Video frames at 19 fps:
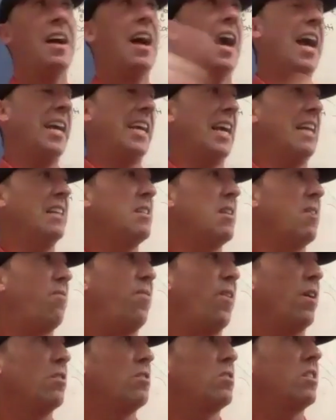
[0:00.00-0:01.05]
guess the
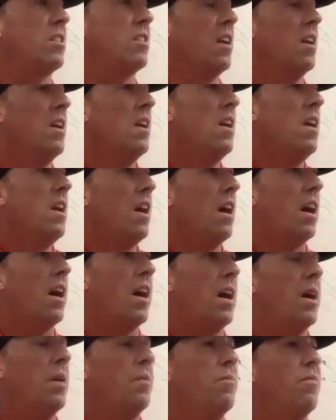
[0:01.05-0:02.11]
first
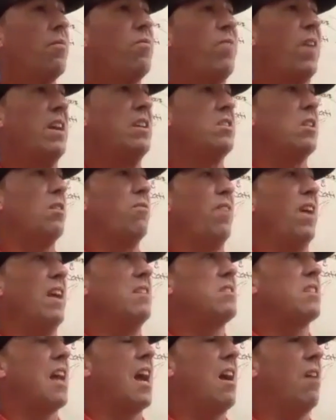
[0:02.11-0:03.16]

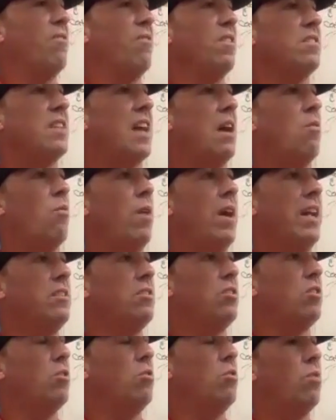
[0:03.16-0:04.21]
face-to-face conference I went
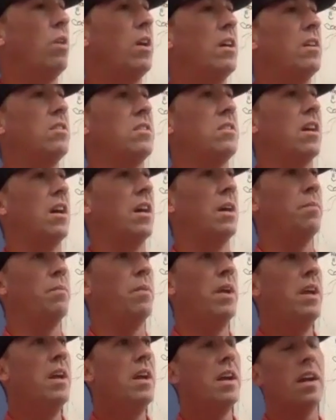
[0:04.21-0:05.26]
to was
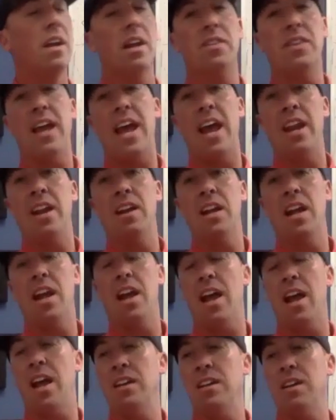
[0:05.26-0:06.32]
at the
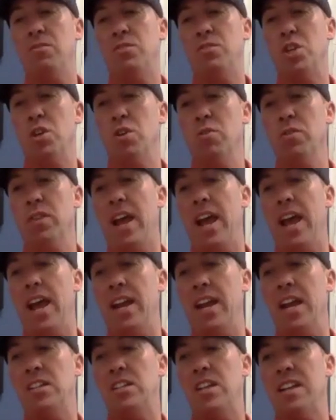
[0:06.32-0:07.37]
end of June, the
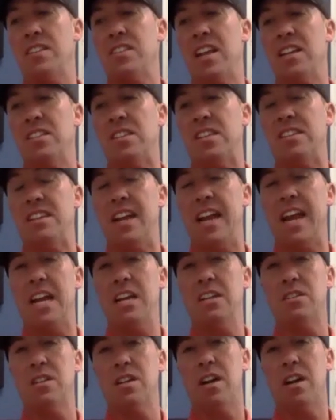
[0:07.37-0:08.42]
NHSSCA's